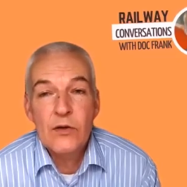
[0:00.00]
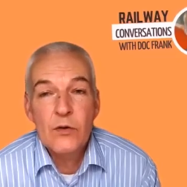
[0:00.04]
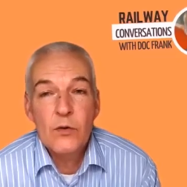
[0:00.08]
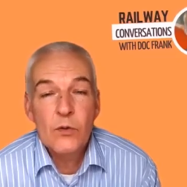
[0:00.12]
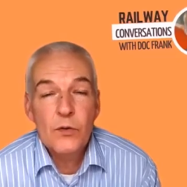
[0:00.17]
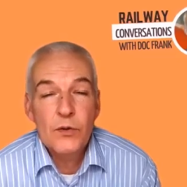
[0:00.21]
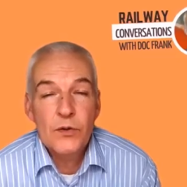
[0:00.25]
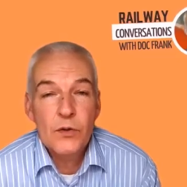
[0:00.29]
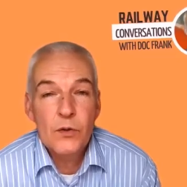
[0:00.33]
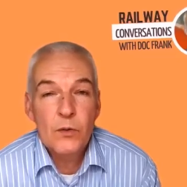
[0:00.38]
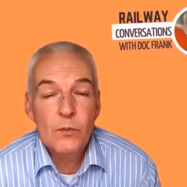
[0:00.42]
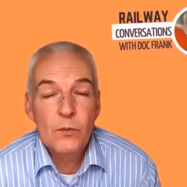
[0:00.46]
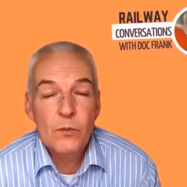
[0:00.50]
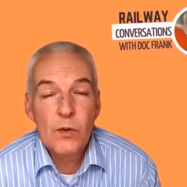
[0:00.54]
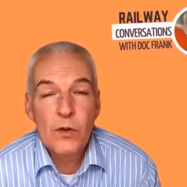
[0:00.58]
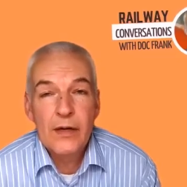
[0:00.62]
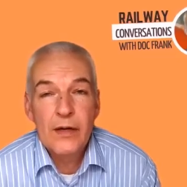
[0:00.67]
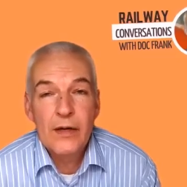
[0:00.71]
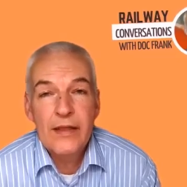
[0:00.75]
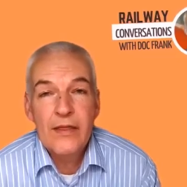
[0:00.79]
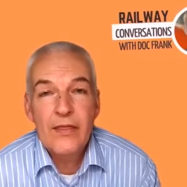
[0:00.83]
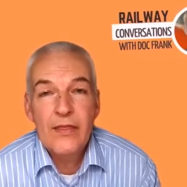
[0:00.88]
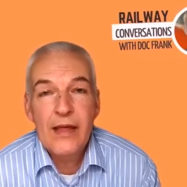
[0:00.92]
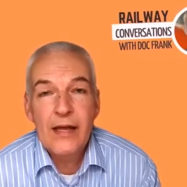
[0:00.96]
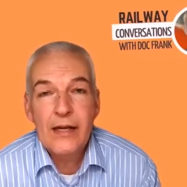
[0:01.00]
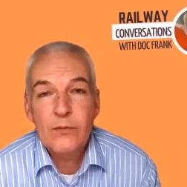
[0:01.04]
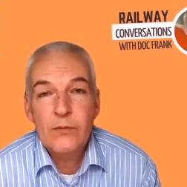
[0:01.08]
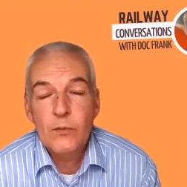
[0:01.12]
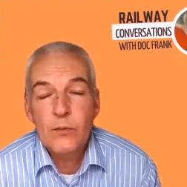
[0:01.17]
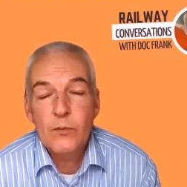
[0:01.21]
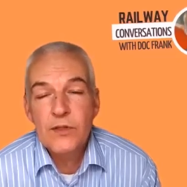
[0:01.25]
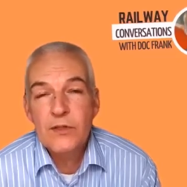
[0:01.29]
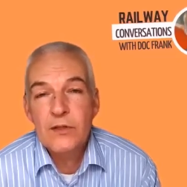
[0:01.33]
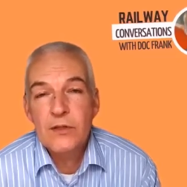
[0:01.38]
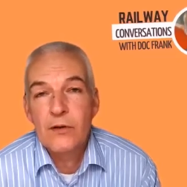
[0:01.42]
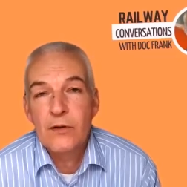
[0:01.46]
you were in that
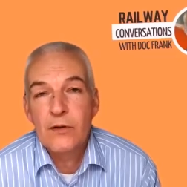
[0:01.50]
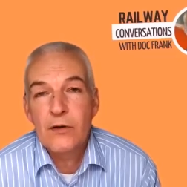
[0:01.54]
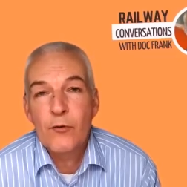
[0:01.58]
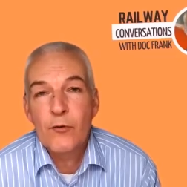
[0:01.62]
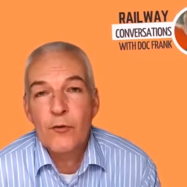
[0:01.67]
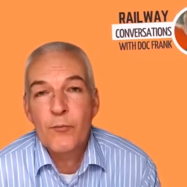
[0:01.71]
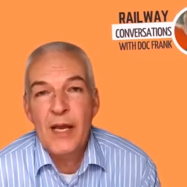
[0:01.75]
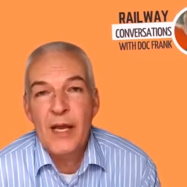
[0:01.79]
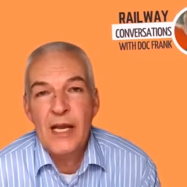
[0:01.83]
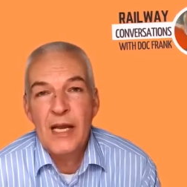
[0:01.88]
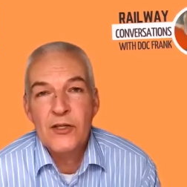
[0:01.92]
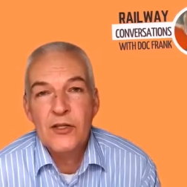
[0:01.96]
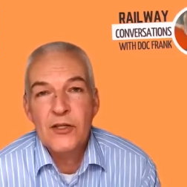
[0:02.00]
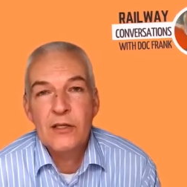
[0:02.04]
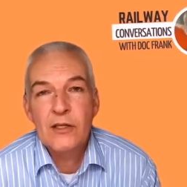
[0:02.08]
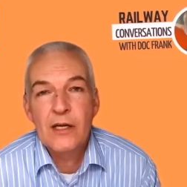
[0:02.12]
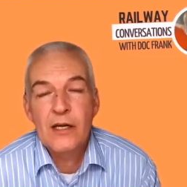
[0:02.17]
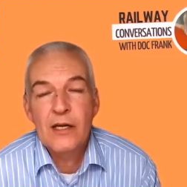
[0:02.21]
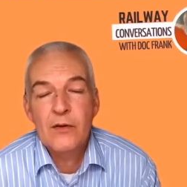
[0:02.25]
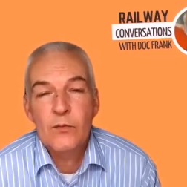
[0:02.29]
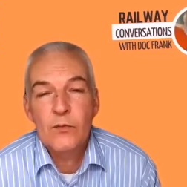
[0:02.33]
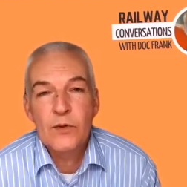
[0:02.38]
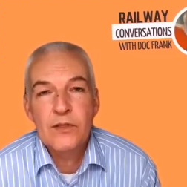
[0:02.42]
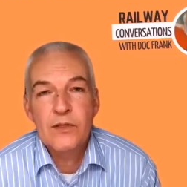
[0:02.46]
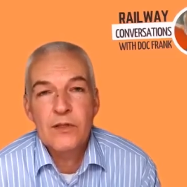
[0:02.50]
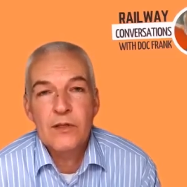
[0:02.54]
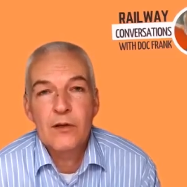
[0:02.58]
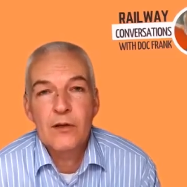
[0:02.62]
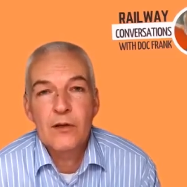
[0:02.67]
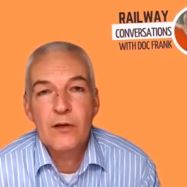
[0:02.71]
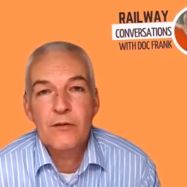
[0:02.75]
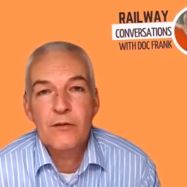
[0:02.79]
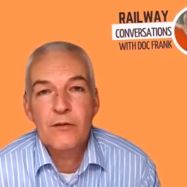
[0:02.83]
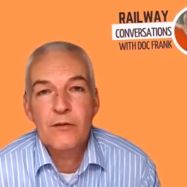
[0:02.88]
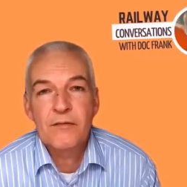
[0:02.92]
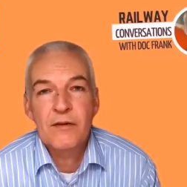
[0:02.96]
with a lot of passion and with a
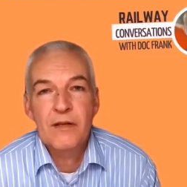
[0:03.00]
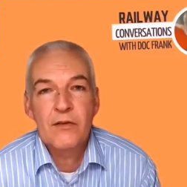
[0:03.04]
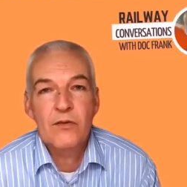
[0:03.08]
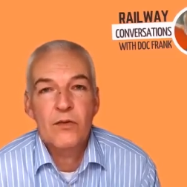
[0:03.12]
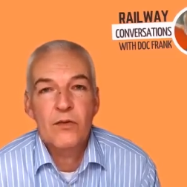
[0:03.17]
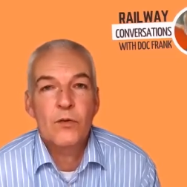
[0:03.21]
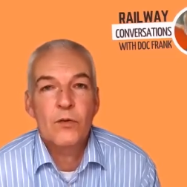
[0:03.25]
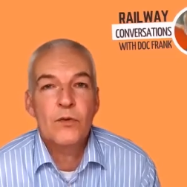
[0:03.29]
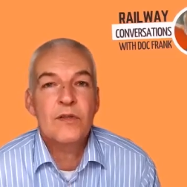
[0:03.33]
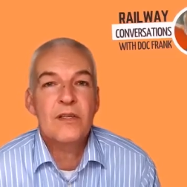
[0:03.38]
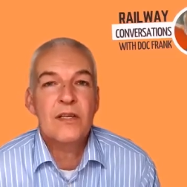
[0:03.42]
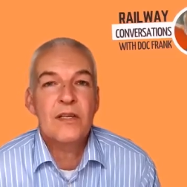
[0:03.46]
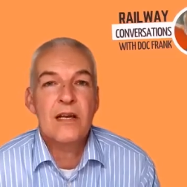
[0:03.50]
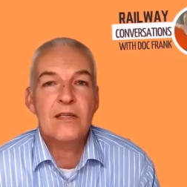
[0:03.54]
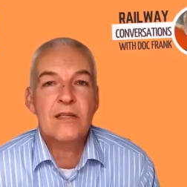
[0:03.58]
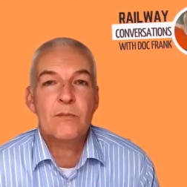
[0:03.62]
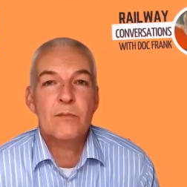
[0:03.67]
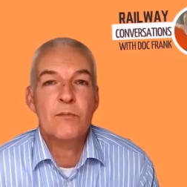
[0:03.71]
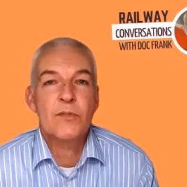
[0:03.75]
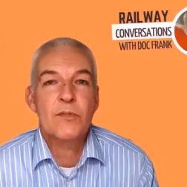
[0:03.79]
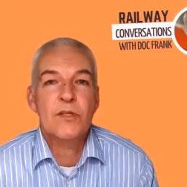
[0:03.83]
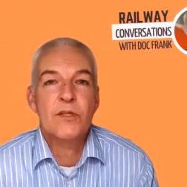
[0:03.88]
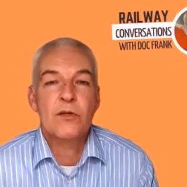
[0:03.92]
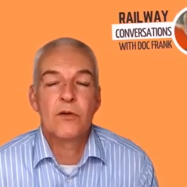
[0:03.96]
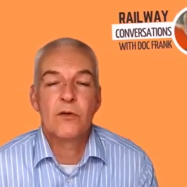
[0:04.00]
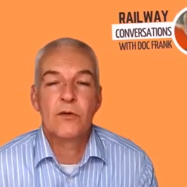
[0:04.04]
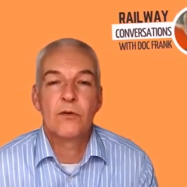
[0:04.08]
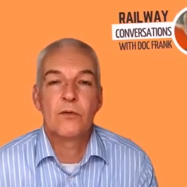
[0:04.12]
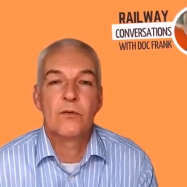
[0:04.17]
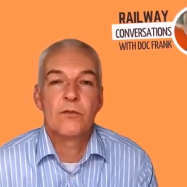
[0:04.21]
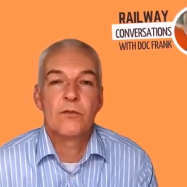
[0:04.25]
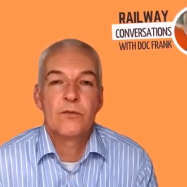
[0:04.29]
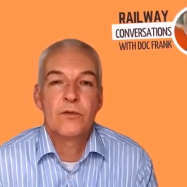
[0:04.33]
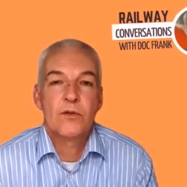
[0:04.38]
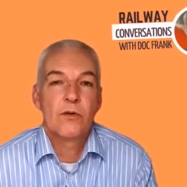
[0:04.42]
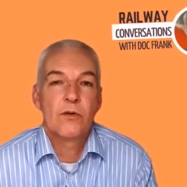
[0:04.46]
lot of enthusiasm.
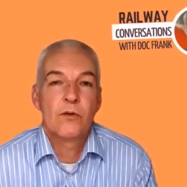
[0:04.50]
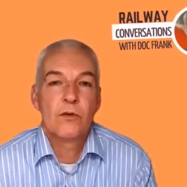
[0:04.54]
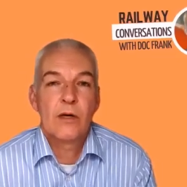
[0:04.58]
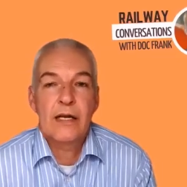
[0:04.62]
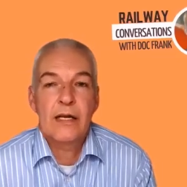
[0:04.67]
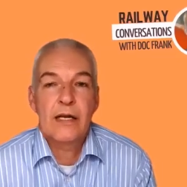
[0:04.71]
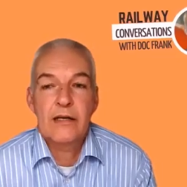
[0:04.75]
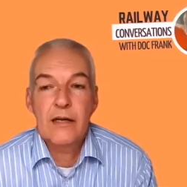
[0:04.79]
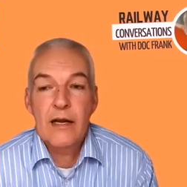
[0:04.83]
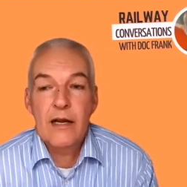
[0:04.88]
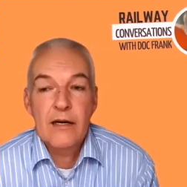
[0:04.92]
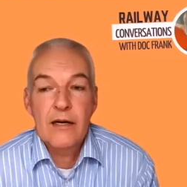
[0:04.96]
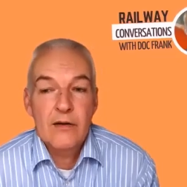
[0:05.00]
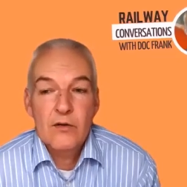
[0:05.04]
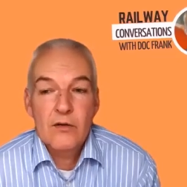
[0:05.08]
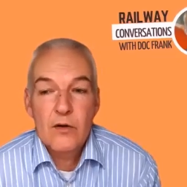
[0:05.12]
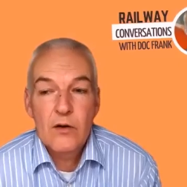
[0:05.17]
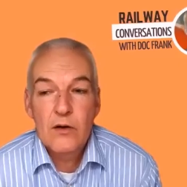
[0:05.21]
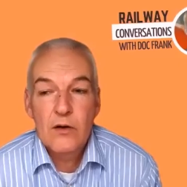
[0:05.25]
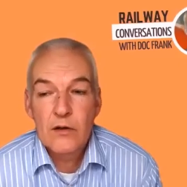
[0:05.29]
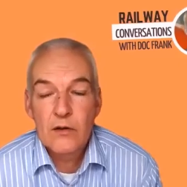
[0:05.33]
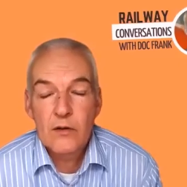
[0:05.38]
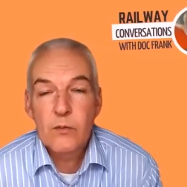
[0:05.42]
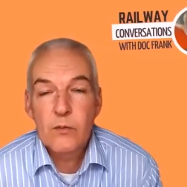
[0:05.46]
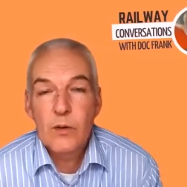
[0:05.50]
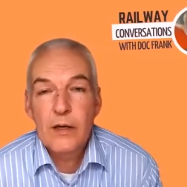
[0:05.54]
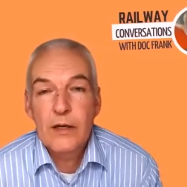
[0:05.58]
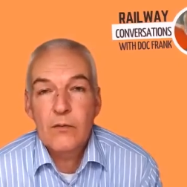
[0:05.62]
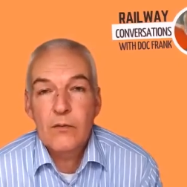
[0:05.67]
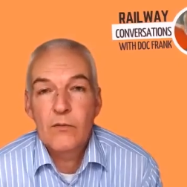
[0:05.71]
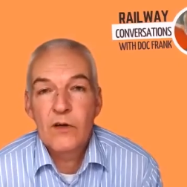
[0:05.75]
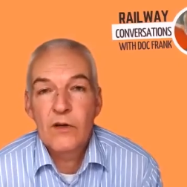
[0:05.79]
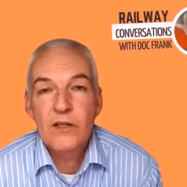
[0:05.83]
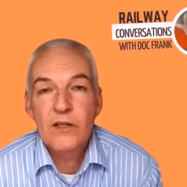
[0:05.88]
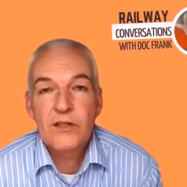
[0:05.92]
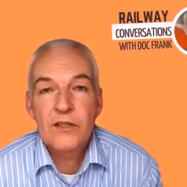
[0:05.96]
So and quite
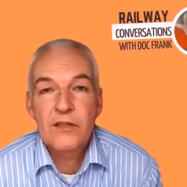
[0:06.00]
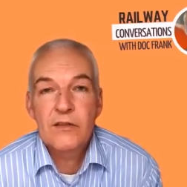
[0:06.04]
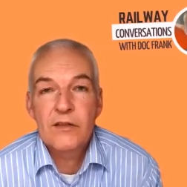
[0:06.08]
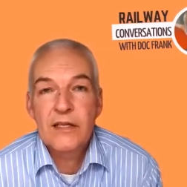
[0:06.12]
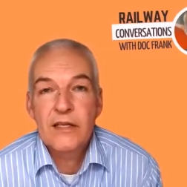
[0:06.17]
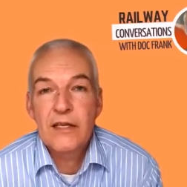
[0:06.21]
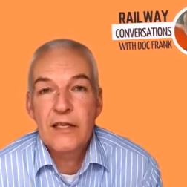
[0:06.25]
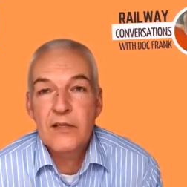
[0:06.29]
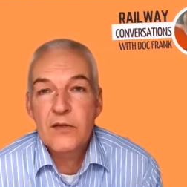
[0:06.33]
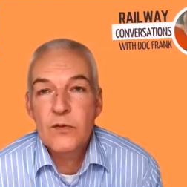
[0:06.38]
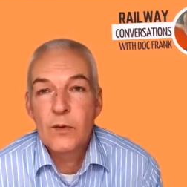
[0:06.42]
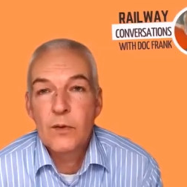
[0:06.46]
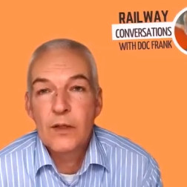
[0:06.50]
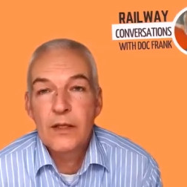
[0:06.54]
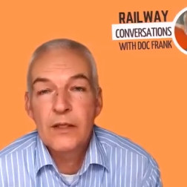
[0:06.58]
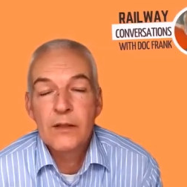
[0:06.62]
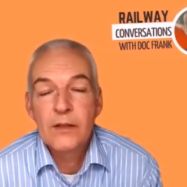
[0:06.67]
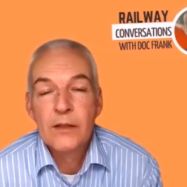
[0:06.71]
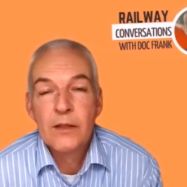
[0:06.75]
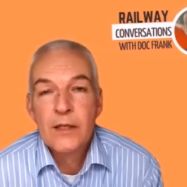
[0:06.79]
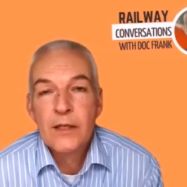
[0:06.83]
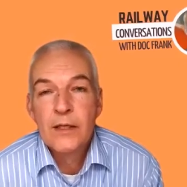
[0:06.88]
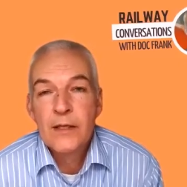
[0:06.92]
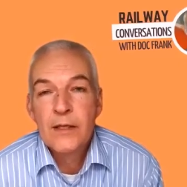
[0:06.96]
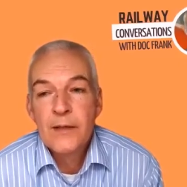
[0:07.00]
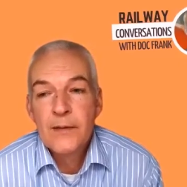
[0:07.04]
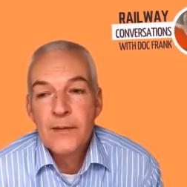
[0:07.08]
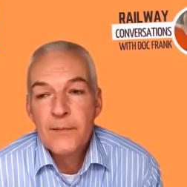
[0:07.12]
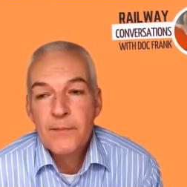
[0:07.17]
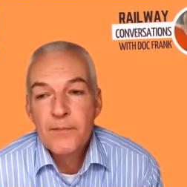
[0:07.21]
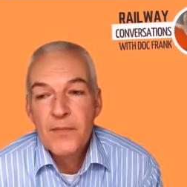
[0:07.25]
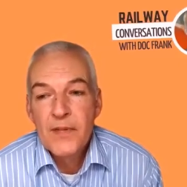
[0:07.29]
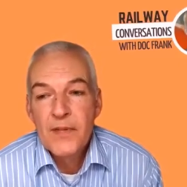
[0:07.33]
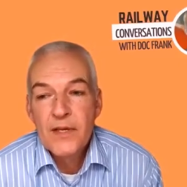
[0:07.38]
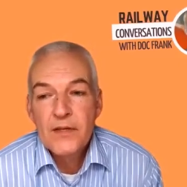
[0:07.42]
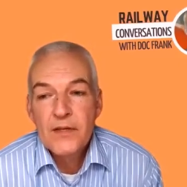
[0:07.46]
voluntary as well.
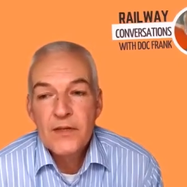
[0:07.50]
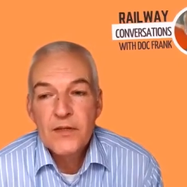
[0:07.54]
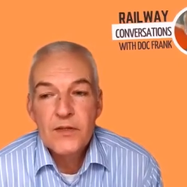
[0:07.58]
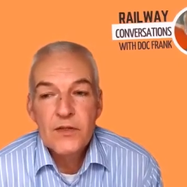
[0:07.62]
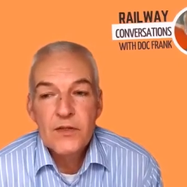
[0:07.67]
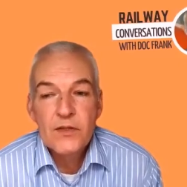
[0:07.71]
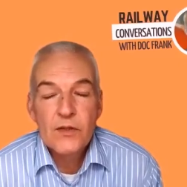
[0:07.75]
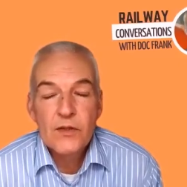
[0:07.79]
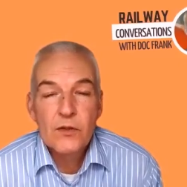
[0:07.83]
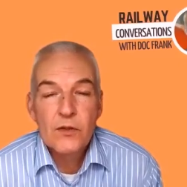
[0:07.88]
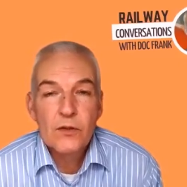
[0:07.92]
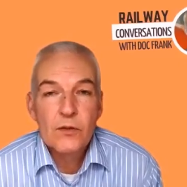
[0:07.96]
So